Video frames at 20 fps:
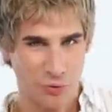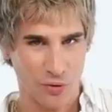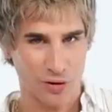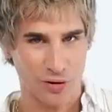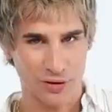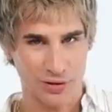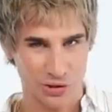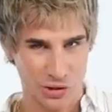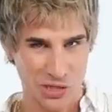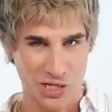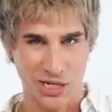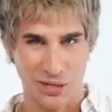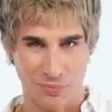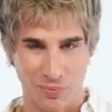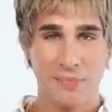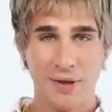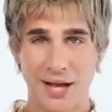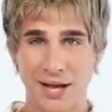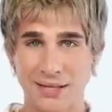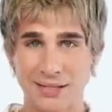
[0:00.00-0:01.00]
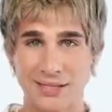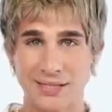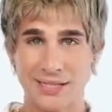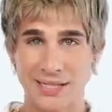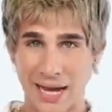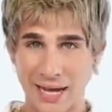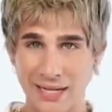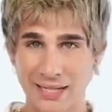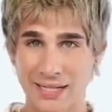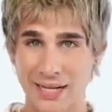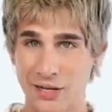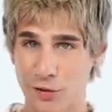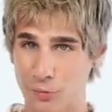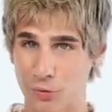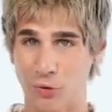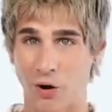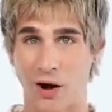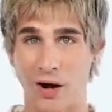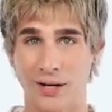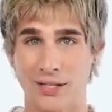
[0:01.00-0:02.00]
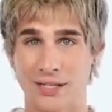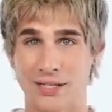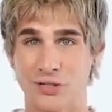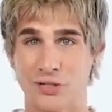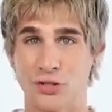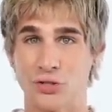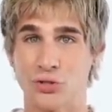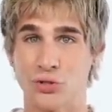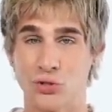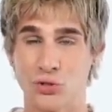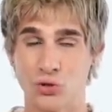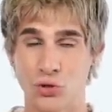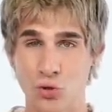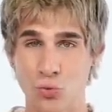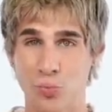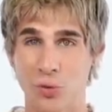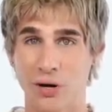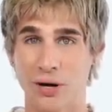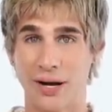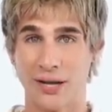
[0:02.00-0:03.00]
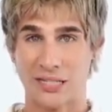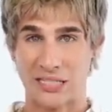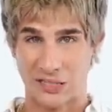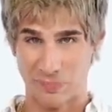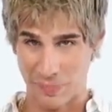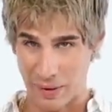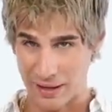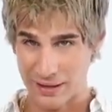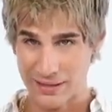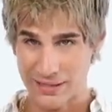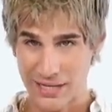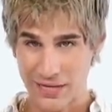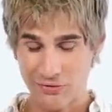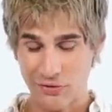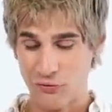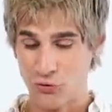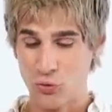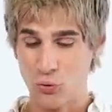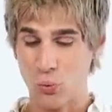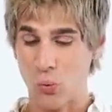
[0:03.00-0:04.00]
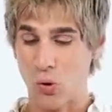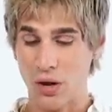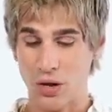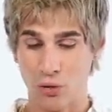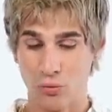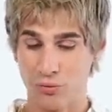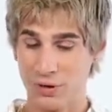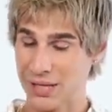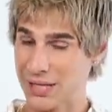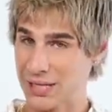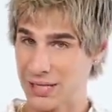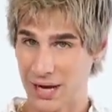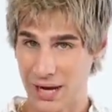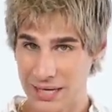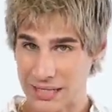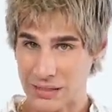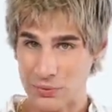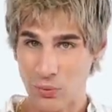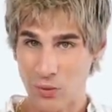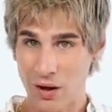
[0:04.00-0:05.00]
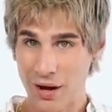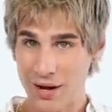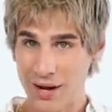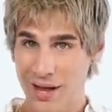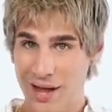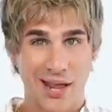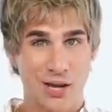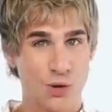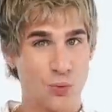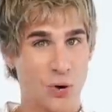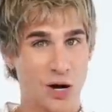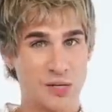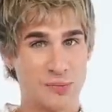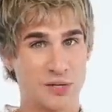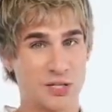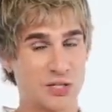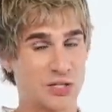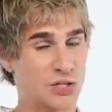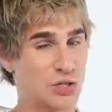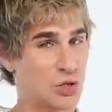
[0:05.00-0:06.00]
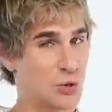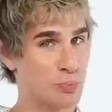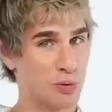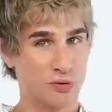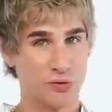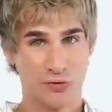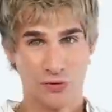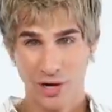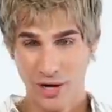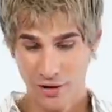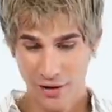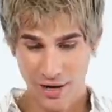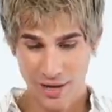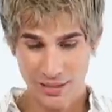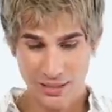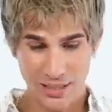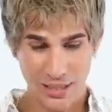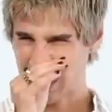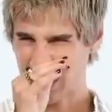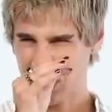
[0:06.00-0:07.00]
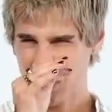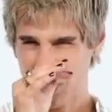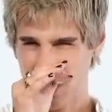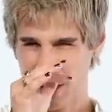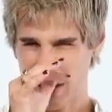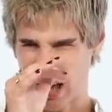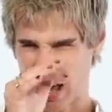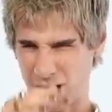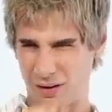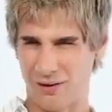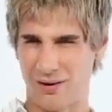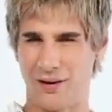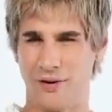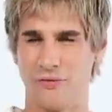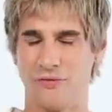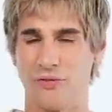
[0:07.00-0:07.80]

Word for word: or cheap, because scent in a product is super expensive if you want a really nice one and you want it to be super fragrant. Is that the word? I don't know.